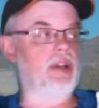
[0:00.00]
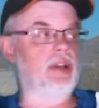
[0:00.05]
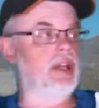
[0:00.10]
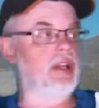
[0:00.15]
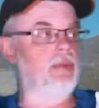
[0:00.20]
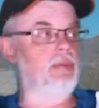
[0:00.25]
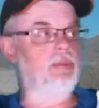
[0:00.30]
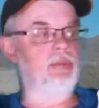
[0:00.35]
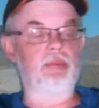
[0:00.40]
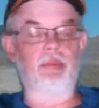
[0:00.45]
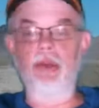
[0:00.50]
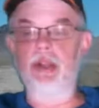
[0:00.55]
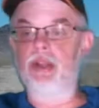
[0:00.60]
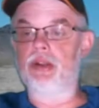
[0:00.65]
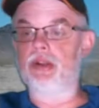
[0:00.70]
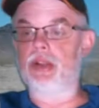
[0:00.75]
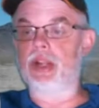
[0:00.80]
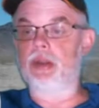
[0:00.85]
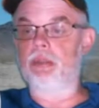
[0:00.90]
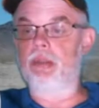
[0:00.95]
I got
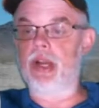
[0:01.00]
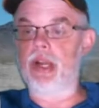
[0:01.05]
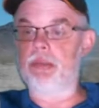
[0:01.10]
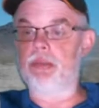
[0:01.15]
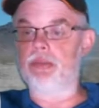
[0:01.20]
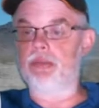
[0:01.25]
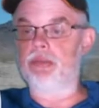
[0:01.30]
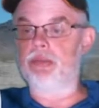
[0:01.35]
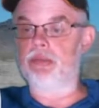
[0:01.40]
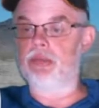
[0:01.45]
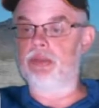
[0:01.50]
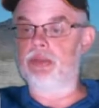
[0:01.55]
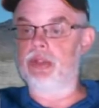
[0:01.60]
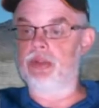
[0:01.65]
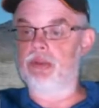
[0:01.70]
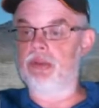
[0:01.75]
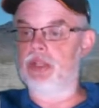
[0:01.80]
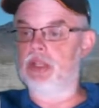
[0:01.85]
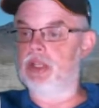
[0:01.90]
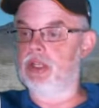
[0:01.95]
waiting on that pipe
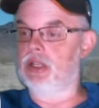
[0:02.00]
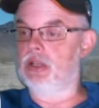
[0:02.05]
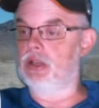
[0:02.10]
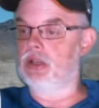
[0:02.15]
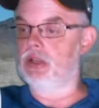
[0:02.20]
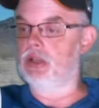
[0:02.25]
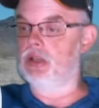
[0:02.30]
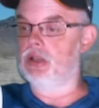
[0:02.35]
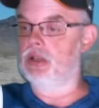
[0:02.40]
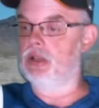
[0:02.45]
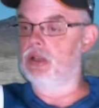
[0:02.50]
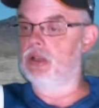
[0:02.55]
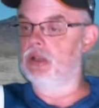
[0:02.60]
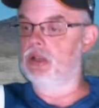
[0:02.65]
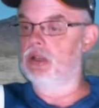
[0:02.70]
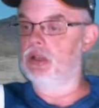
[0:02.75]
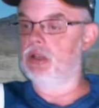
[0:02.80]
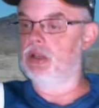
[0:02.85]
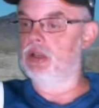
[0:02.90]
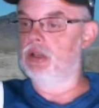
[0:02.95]
too to get here.
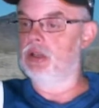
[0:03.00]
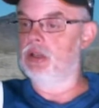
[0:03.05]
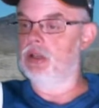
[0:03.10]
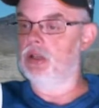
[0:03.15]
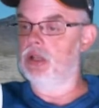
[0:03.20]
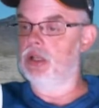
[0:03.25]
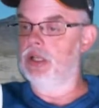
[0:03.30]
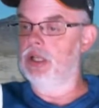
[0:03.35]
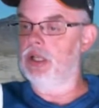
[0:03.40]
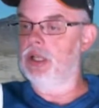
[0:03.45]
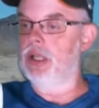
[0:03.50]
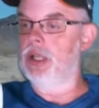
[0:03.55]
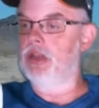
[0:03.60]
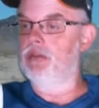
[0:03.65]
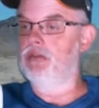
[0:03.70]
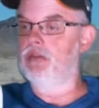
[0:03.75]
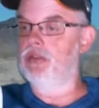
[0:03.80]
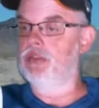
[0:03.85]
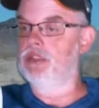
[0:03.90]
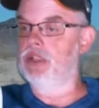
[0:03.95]
Hey,
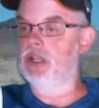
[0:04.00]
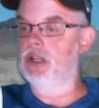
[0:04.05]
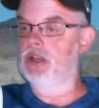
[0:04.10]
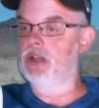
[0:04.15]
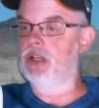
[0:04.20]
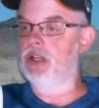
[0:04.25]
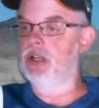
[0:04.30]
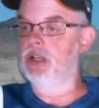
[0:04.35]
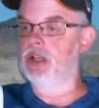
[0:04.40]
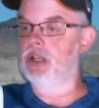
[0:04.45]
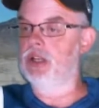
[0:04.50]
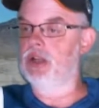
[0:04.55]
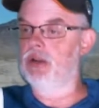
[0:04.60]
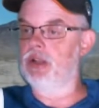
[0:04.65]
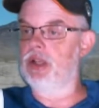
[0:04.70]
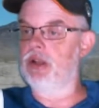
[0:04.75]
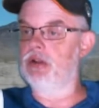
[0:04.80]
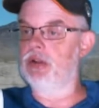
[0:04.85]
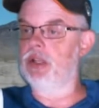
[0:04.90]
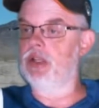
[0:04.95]
Catfish Terry,
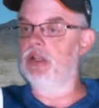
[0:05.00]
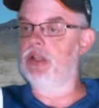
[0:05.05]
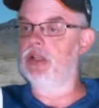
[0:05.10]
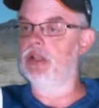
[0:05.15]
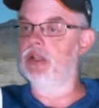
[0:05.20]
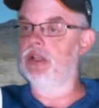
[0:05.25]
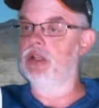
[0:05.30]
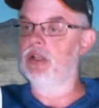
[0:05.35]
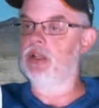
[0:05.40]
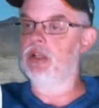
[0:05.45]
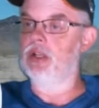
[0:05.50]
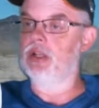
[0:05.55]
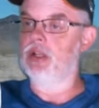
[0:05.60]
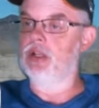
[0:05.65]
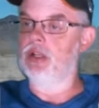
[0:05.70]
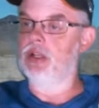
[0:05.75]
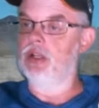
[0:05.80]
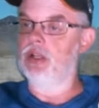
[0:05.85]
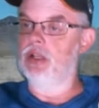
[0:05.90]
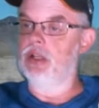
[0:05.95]
howdy.
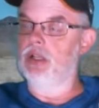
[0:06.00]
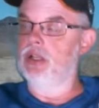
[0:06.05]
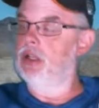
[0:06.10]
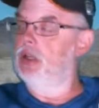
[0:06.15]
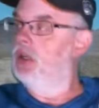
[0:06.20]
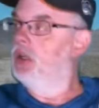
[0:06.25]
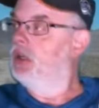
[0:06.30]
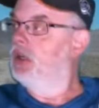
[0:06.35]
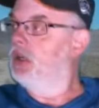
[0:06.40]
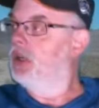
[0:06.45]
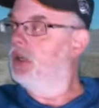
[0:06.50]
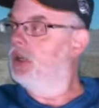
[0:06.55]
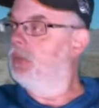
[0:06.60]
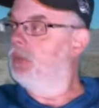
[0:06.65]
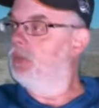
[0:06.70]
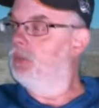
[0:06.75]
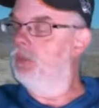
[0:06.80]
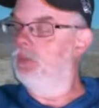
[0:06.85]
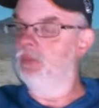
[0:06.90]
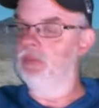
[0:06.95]

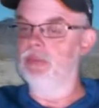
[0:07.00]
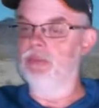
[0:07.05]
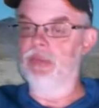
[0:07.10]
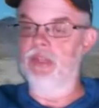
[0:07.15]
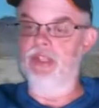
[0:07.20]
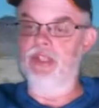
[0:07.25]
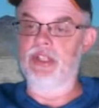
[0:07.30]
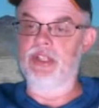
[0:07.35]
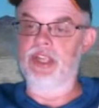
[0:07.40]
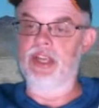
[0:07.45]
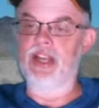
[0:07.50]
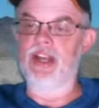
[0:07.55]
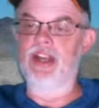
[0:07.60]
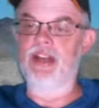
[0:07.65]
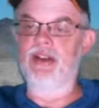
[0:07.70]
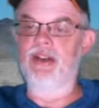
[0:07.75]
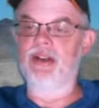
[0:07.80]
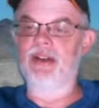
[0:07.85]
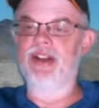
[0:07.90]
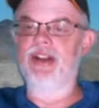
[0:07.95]
But
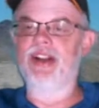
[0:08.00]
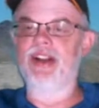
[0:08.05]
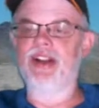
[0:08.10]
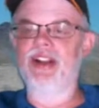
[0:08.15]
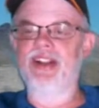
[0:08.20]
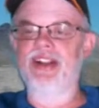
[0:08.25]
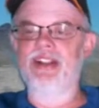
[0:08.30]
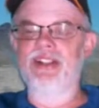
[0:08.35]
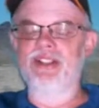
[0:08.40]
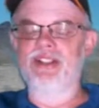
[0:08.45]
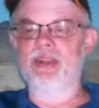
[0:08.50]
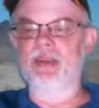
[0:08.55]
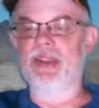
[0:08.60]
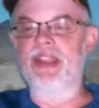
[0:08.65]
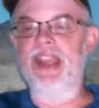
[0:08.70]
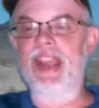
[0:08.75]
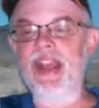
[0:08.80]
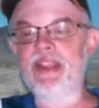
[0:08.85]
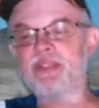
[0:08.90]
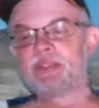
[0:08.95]
yeah, so we
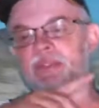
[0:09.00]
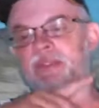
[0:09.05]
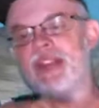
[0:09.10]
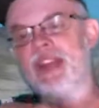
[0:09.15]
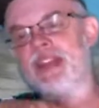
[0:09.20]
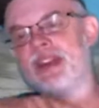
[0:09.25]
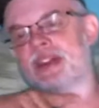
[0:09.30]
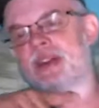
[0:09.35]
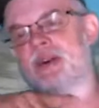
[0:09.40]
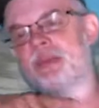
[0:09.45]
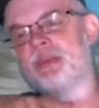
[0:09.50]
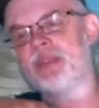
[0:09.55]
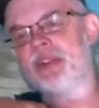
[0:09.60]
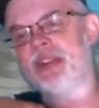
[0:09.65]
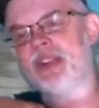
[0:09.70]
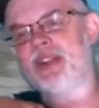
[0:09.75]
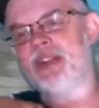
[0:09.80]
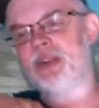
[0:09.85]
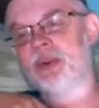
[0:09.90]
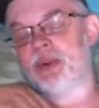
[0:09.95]
canceled that
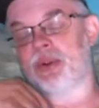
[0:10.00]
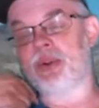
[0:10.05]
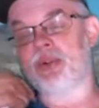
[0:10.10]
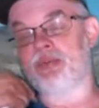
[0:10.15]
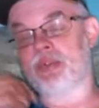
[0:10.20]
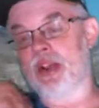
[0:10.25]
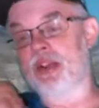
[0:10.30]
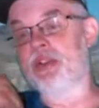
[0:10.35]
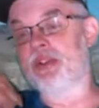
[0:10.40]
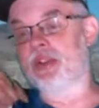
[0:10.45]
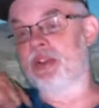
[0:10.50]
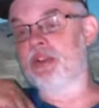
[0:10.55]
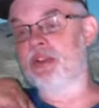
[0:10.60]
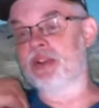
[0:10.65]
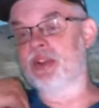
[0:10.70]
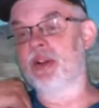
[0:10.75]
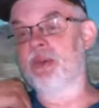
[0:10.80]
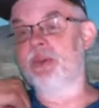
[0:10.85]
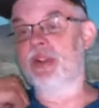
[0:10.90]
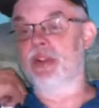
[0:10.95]
company and found another
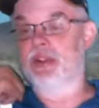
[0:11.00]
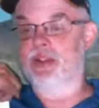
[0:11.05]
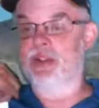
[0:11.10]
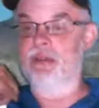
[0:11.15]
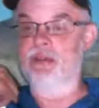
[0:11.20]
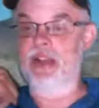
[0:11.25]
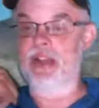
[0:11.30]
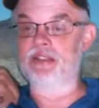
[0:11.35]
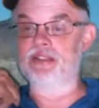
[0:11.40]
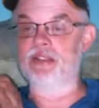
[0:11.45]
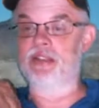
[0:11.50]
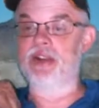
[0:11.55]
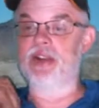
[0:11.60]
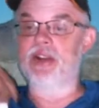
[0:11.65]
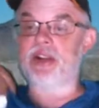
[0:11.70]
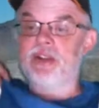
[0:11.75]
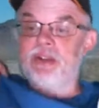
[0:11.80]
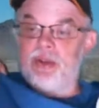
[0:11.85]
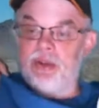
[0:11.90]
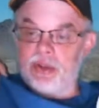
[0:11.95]
company that took
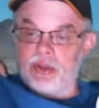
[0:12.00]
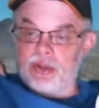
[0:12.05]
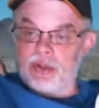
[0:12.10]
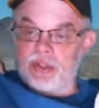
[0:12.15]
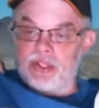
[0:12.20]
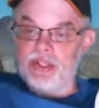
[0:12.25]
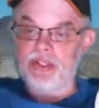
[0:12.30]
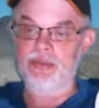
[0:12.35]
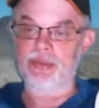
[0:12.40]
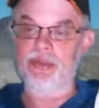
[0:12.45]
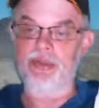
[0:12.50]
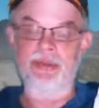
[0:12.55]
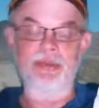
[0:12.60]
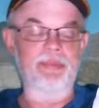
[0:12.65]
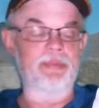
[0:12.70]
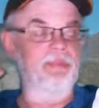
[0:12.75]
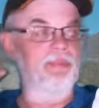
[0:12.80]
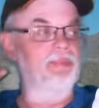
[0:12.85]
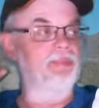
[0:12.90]
MasterCard. Ordered this one.